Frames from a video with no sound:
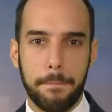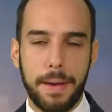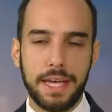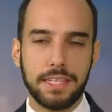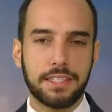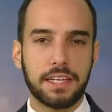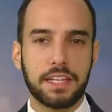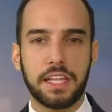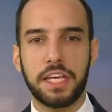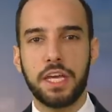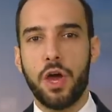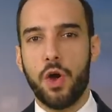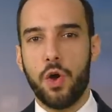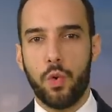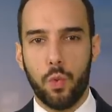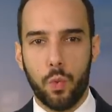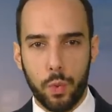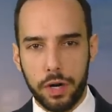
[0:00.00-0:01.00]
Basically,
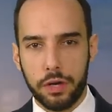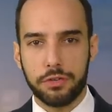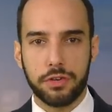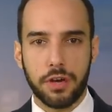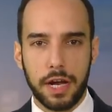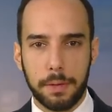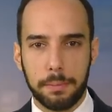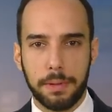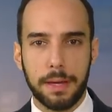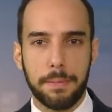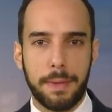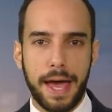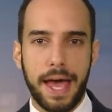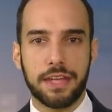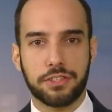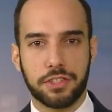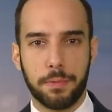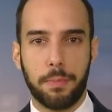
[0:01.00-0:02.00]
we're trying to play
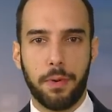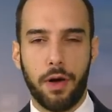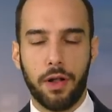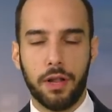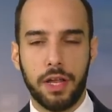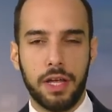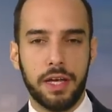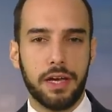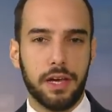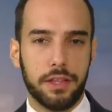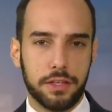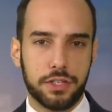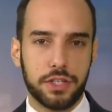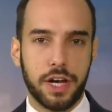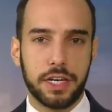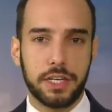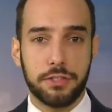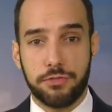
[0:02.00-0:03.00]
basketball, and the
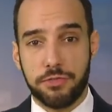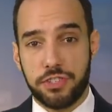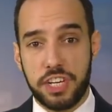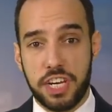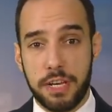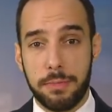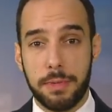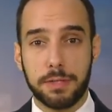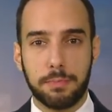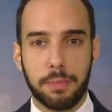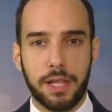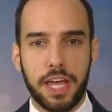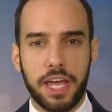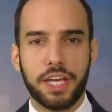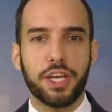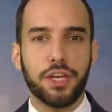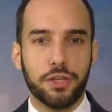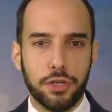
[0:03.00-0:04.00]
Chinese regime is
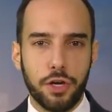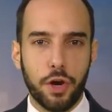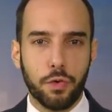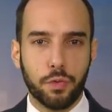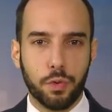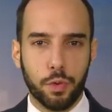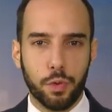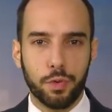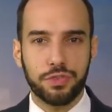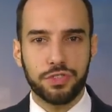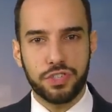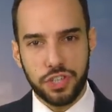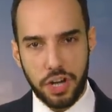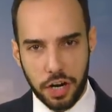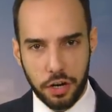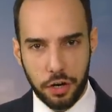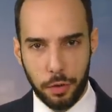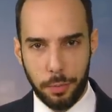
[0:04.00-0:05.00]
playing no-rules
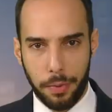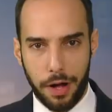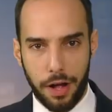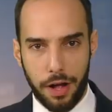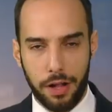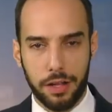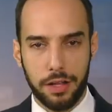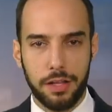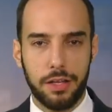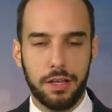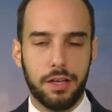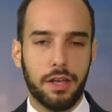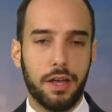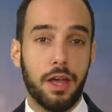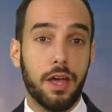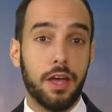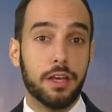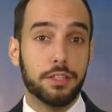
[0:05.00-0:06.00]
jungle ball.
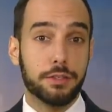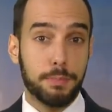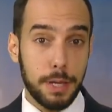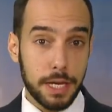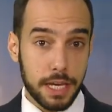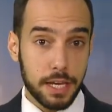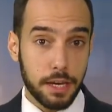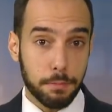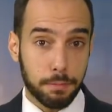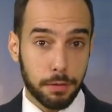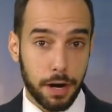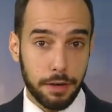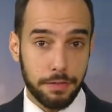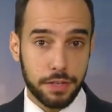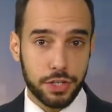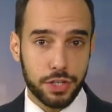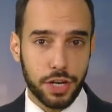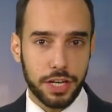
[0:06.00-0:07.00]
Speaking of
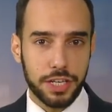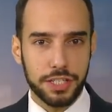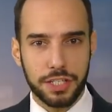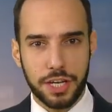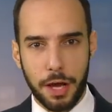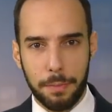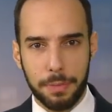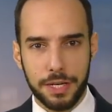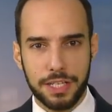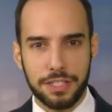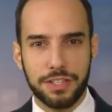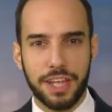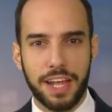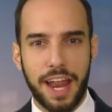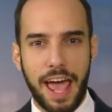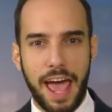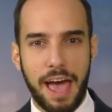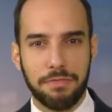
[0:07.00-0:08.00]
private Chinese companies
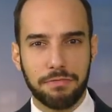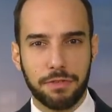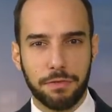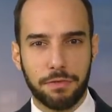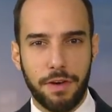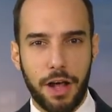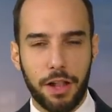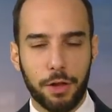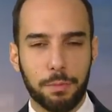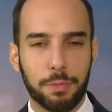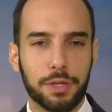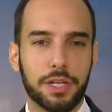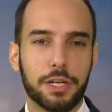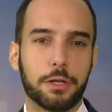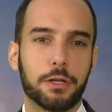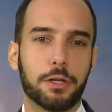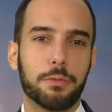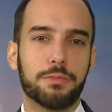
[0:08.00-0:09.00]
that have to follow
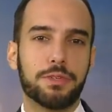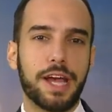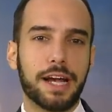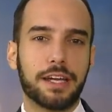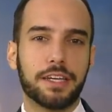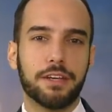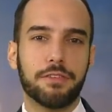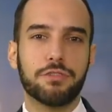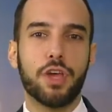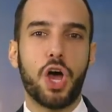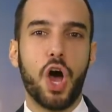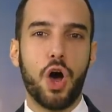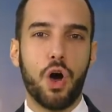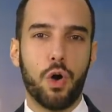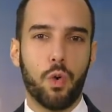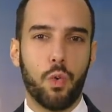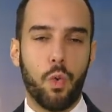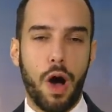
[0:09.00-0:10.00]
political objectives,
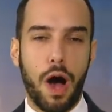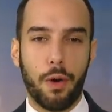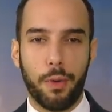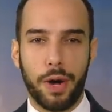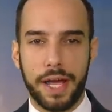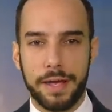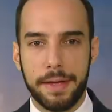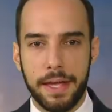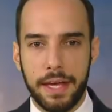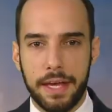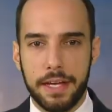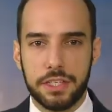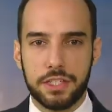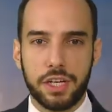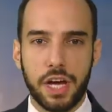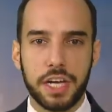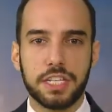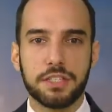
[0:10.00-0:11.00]
Huawei,
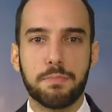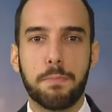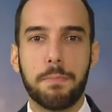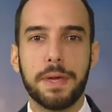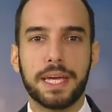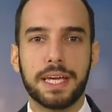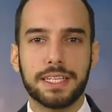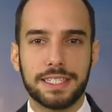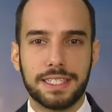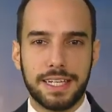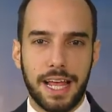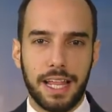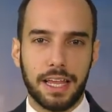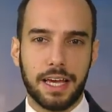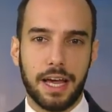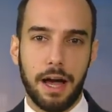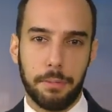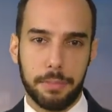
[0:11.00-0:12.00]
China's biggest
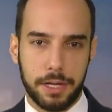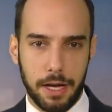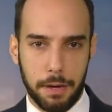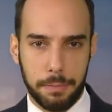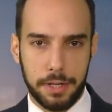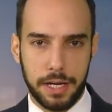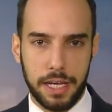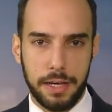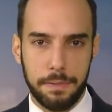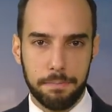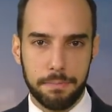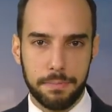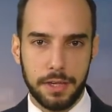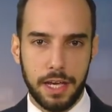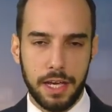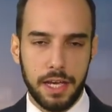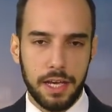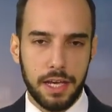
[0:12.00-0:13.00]
telecom company.
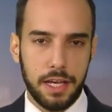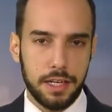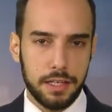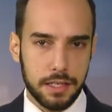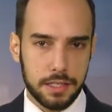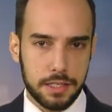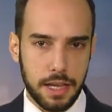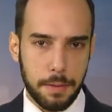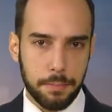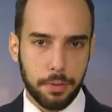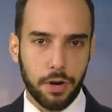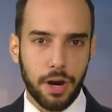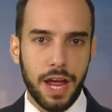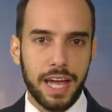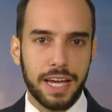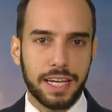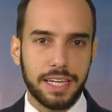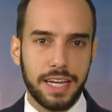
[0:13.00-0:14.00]
In December,
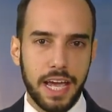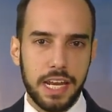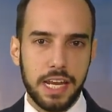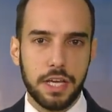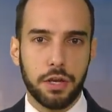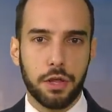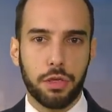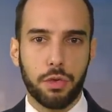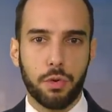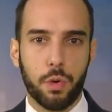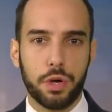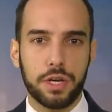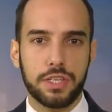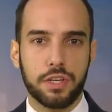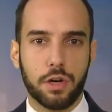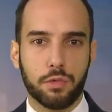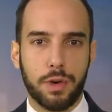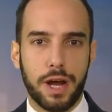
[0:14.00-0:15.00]
Canadian
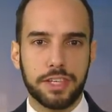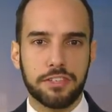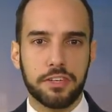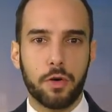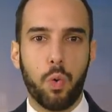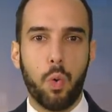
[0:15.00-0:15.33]
authorities arrested